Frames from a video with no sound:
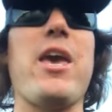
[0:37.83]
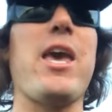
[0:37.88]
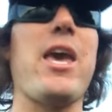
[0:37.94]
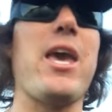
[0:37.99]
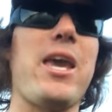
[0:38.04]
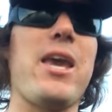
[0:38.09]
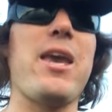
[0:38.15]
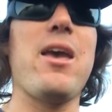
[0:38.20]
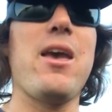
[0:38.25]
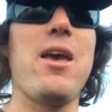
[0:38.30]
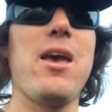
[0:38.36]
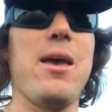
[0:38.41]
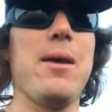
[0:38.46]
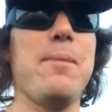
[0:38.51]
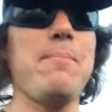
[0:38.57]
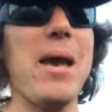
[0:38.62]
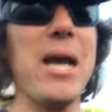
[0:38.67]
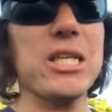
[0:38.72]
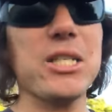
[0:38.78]
a
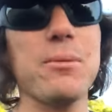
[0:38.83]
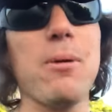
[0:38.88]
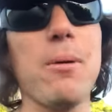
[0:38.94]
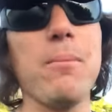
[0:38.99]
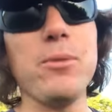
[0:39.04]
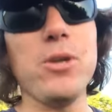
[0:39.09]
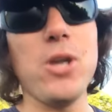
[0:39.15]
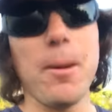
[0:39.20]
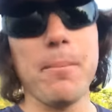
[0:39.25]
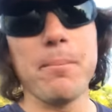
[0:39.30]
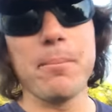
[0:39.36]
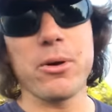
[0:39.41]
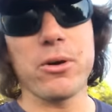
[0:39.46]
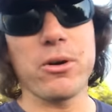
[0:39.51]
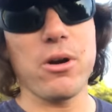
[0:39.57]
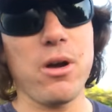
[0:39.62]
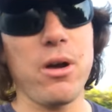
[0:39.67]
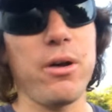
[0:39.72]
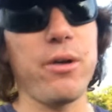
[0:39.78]
maximum
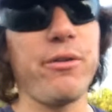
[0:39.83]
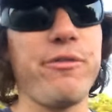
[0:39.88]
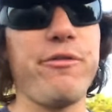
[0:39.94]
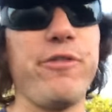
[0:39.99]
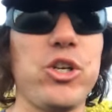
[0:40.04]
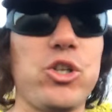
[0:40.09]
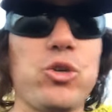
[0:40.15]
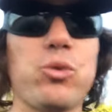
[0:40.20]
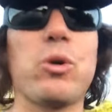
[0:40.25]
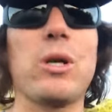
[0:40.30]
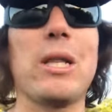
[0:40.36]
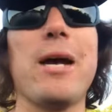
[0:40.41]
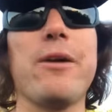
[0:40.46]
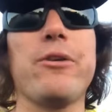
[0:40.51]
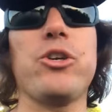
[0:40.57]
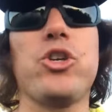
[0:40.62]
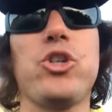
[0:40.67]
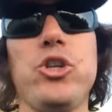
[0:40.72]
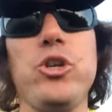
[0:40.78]
number of fish we're
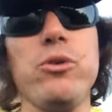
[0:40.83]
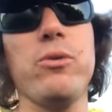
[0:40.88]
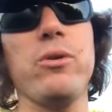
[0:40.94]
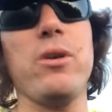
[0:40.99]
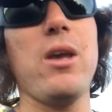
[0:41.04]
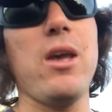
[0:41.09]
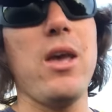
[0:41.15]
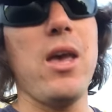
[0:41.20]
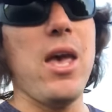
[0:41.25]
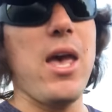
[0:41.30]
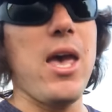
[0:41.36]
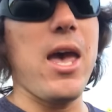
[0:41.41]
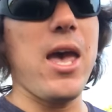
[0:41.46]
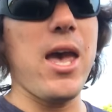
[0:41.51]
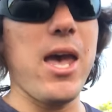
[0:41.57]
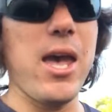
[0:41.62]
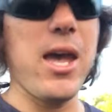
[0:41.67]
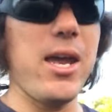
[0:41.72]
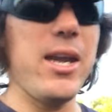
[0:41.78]
allowed to shoot,
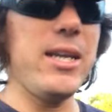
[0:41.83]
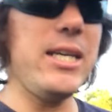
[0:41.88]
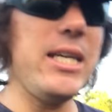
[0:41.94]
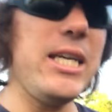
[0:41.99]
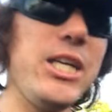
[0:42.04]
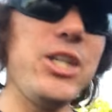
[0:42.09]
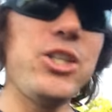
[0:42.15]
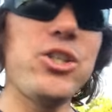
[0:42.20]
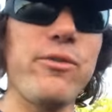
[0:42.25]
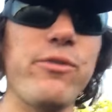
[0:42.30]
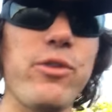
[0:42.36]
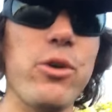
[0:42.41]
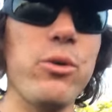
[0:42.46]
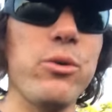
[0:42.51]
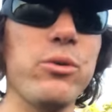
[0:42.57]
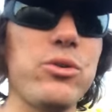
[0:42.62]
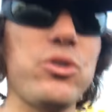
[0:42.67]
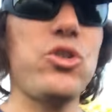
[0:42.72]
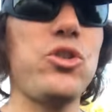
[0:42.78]
and each of
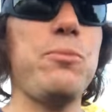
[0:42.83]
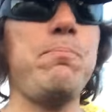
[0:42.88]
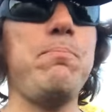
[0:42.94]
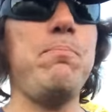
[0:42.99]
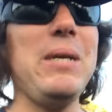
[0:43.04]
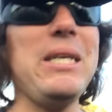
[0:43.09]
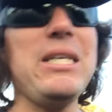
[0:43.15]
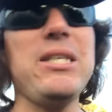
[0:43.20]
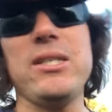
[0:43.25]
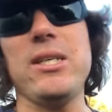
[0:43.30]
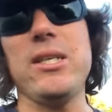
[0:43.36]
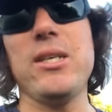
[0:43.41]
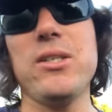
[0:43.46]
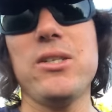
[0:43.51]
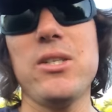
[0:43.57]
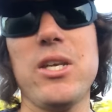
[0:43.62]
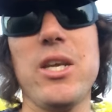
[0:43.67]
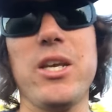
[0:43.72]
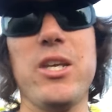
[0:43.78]
those
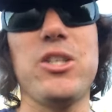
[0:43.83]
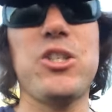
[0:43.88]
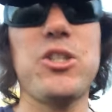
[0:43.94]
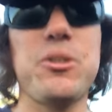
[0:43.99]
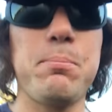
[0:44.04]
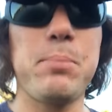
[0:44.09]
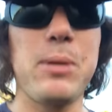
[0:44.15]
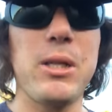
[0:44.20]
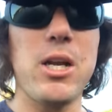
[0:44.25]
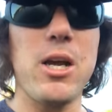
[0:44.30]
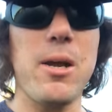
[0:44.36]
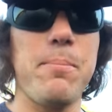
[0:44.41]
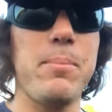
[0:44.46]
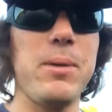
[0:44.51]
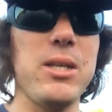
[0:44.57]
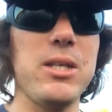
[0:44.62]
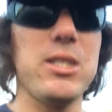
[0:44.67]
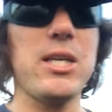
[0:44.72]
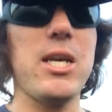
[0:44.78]
species is split
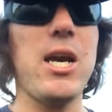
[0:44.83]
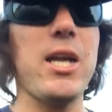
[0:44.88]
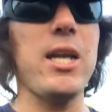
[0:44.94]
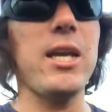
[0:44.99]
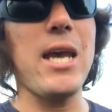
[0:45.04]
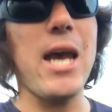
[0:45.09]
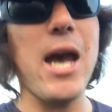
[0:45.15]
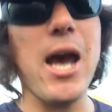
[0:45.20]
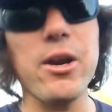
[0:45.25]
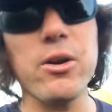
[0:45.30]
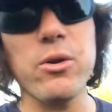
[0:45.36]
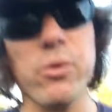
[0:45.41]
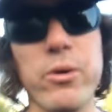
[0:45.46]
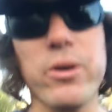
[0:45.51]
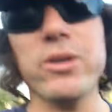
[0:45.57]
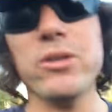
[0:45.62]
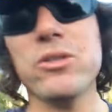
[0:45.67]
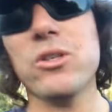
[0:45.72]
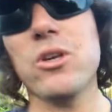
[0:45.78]
up into kind of
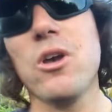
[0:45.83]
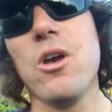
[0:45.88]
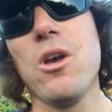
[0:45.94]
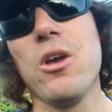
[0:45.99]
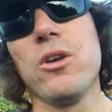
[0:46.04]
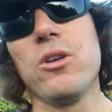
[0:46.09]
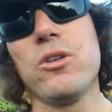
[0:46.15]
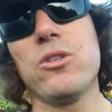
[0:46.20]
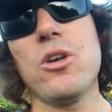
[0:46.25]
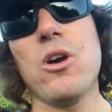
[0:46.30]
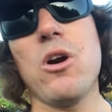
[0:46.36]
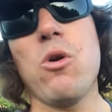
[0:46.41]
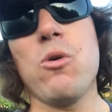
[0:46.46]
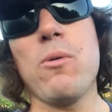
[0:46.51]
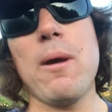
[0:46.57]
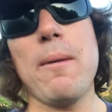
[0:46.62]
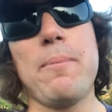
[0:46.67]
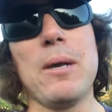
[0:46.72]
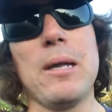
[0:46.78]
categories. So
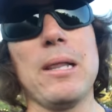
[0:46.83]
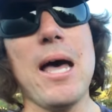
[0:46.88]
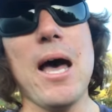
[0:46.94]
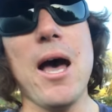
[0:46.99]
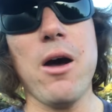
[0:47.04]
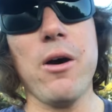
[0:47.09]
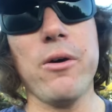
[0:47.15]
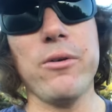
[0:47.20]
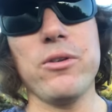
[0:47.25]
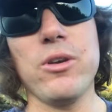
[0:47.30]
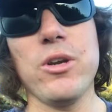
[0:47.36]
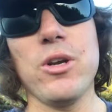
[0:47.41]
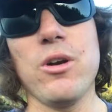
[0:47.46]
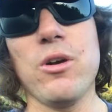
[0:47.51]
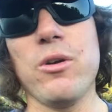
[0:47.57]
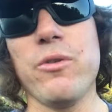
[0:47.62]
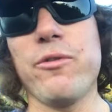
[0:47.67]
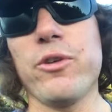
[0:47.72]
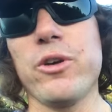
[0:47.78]
we might be allowed, you
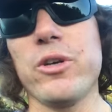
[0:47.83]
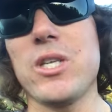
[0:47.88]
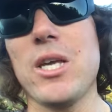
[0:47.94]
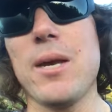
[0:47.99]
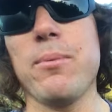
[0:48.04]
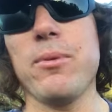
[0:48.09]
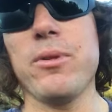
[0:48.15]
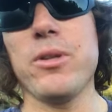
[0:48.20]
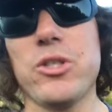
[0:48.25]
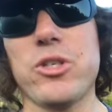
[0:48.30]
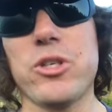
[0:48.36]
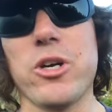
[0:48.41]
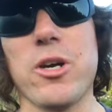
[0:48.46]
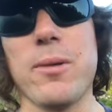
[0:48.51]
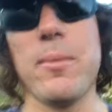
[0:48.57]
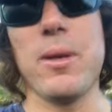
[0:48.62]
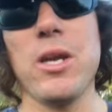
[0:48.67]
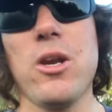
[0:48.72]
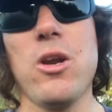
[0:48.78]
know, for example, this
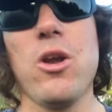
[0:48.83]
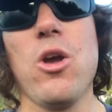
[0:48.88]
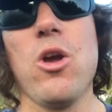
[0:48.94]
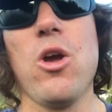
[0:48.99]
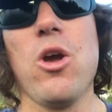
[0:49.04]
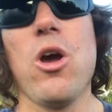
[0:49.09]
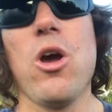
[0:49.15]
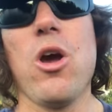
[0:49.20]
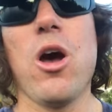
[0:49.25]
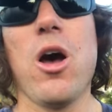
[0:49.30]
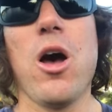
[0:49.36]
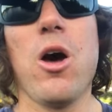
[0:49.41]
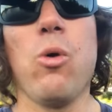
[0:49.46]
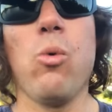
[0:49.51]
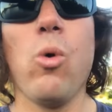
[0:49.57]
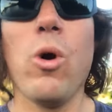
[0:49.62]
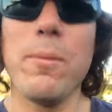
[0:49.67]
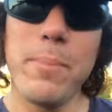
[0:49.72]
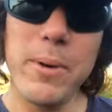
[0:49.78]
tournament,
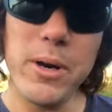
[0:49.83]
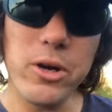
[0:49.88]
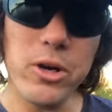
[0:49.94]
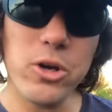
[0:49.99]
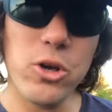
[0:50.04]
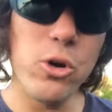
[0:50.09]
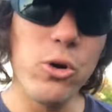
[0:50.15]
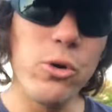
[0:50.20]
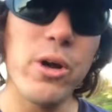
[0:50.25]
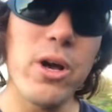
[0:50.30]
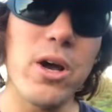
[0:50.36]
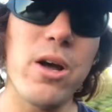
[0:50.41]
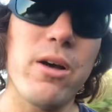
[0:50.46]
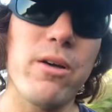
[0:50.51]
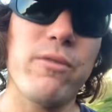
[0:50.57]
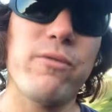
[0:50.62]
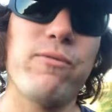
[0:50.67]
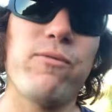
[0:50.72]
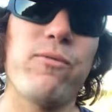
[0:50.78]
uh, one
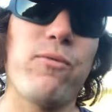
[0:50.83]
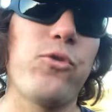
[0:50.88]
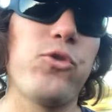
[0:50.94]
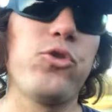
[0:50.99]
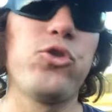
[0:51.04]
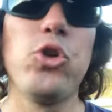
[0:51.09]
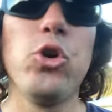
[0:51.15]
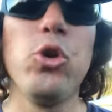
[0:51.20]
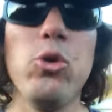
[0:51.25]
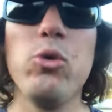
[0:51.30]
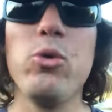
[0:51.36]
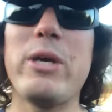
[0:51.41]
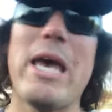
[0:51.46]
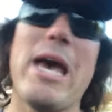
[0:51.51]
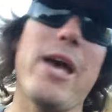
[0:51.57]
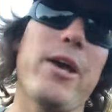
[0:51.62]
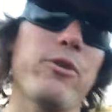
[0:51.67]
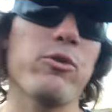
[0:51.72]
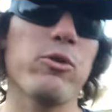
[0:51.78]
barracuda, two
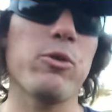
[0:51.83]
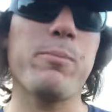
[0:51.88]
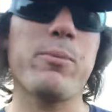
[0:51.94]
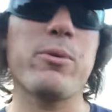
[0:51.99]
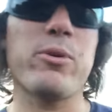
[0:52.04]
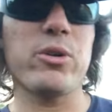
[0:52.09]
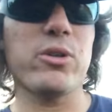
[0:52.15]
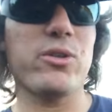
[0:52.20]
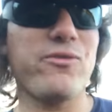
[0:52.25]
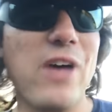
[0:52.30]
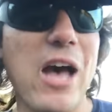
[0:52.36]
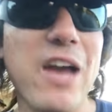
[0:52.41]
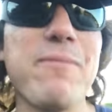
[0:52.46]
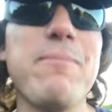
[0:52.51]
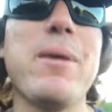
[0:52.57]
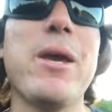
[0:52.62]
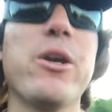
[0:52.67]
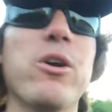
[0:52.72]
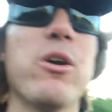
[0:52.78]
gag groupers,
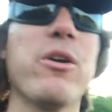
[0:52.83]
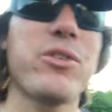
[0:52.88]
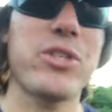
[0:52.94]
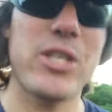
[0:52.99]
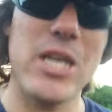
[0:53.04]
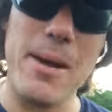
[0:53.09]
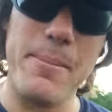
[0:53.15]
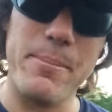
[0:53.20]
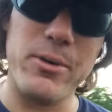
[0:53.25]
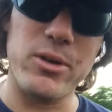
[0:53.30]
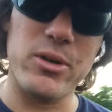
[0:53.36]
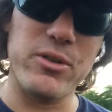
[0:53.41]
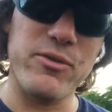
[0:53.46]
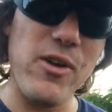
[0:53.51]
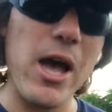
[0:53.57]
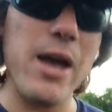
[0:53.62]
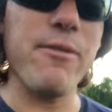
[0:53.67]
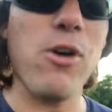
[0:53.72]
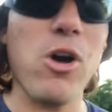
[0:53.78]
five mangrove snappers,
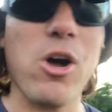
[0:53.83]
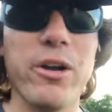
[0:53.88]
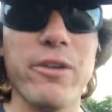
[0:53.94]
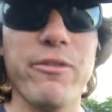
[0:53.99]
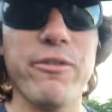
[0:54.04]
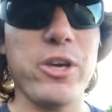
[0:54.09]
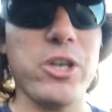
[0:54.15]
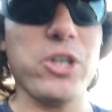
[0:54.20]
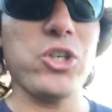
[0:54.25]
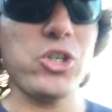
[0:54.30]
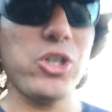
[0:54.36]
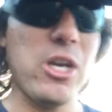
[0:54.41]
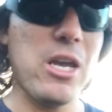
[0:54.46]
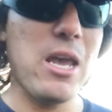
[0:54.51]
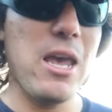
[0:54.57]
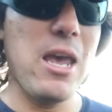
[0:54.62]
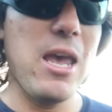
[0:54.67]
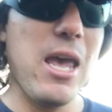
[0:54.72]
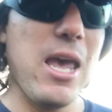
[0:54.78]
five hogfish,
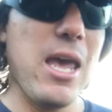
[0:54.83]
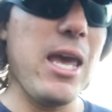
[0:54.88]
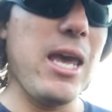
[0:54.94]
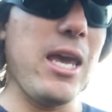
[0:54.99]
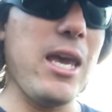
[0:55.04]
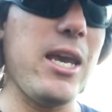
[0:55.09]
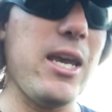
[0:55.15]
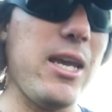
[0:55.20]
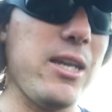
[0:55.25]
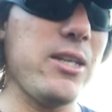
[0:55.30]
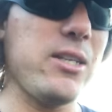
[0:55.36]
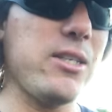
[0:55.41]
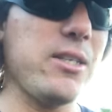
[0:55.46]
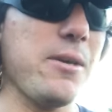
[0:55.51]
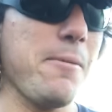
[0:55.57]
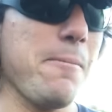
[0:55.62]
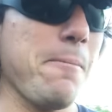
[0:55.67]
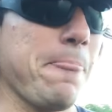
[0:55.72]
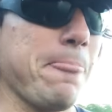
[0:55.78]

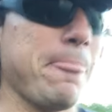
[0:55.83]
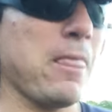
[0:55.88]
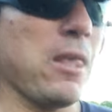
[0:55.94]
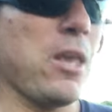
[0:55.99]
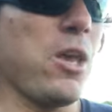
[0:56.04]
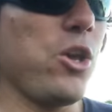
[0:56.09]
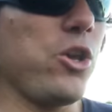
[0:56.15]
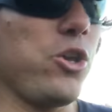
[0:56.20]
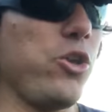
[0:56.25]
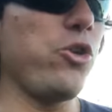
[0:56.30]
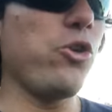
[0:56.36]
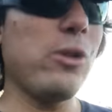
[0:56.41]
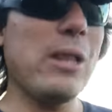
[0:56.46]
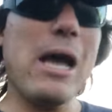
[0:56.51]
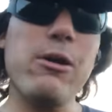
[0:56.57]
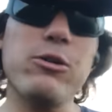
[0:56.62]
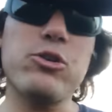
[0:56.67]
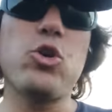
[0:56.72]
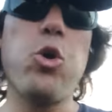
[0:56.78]
and you're
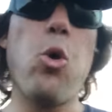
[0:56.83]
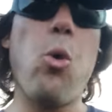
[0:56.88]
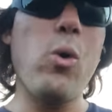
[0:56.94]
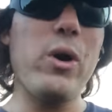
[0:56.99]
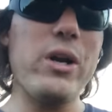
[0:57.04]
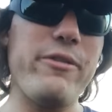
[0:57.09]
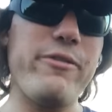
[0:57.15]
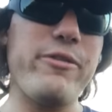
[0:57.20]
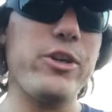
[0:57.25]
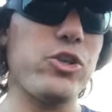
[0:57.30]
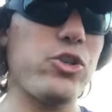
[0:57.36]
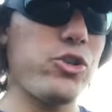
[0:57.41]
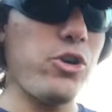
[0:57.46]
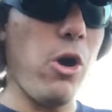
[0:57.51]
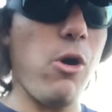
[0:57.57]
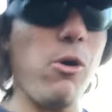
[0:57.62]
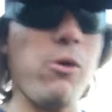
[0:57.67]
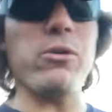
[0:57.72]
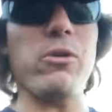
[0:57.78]
allowed 20 fish
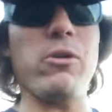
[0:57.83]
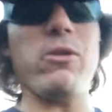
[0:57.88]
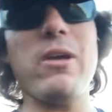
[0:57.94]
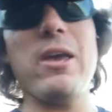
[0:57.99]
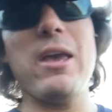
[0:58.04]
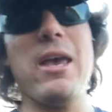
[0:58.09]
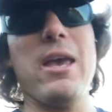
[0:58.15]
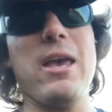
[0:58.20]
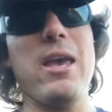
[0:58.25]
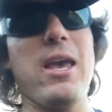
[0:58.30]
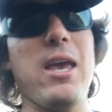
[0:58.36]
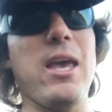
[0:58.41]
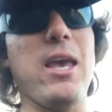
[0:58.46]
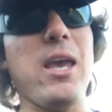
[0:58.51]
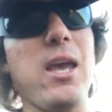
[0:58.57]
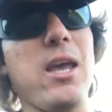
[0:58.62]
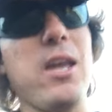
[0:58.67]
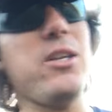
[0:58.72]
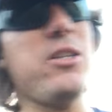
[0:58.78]
total.
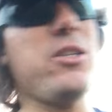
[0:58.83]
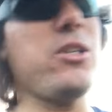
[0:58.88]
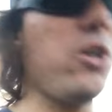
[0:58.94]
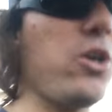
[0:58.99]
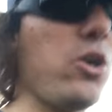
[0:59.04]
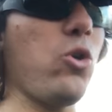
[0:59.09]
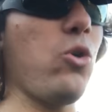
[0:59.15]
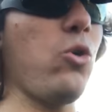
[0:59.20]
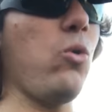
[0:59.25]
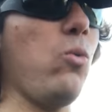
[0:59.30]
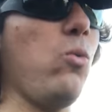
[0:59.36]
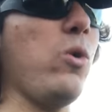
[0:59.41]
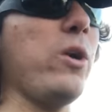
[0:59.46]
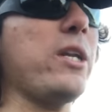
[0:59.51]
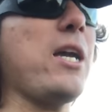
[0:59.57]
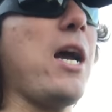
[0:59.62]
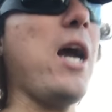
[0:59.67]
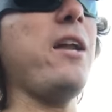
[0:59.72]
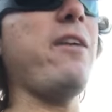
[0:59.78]
And
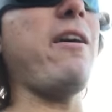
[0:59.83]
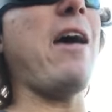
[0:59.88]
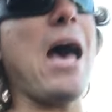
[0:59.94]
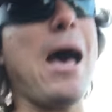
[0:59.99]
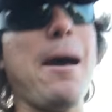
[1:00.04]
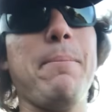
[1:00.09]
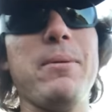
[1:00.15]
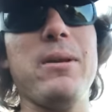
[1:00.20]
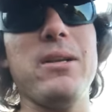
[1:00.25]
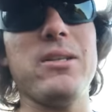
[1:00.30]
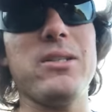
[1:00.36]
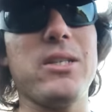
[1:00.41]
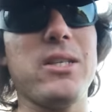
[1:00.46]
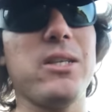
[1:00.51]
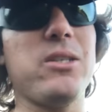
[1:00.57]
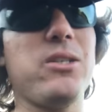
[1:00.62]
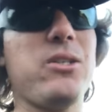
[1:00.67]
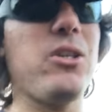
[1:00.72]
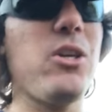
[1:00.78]
what kind of happens
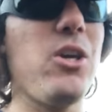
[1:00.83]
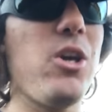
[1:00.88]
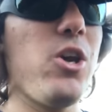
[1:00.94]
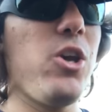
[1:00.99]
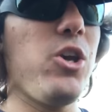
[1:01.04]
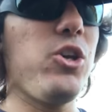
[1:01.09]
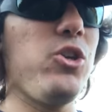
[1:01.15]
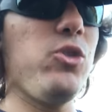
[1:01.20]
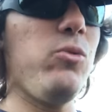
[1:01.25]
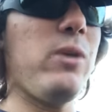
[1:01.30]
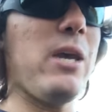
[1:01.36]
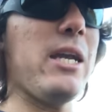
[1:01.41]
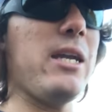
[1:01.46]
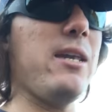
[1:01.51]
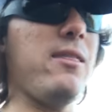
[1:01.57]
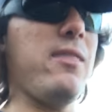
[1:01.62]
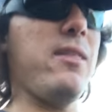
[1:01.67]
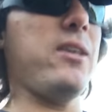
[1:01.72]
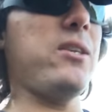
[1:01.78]
is you get
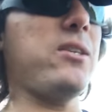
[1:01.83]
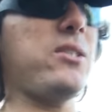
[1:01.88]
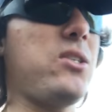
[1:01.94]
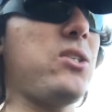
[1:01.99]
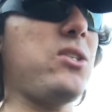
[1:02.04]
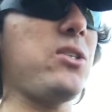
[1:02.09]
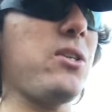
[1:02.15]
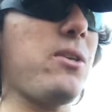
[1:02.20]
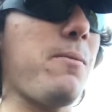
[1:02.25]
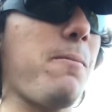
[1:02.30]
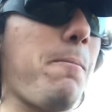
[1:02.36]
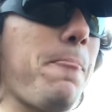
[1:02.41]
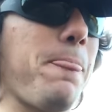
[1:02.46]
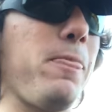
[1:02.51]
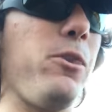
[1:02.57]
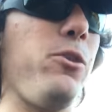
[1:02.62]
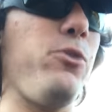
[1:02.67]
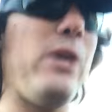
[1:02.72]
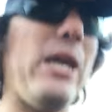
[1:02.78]
in this
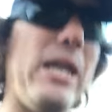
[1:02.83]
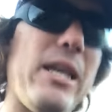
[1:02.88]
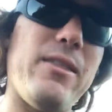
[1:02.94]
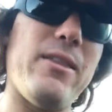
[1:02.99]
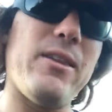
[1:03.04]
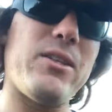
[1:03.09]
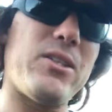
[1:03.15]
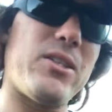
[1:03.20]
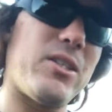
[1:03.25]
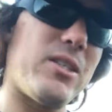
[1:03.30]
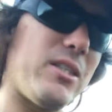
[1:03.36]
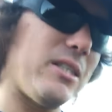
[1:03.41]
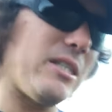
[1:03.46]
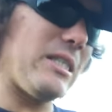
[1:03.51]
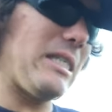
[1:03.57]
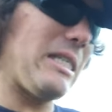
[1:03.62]
you get in this